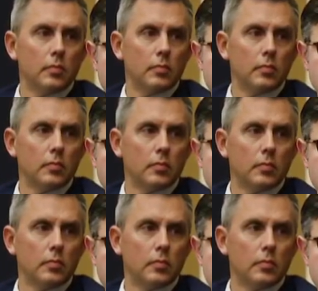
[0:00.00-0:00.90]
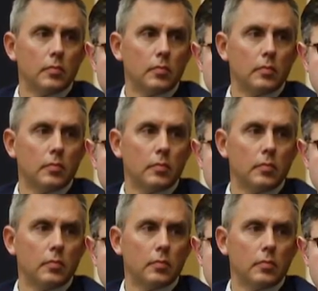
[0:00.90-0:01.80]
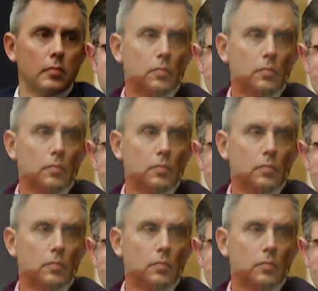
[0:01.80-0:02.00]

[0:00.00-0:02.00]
(not speaking)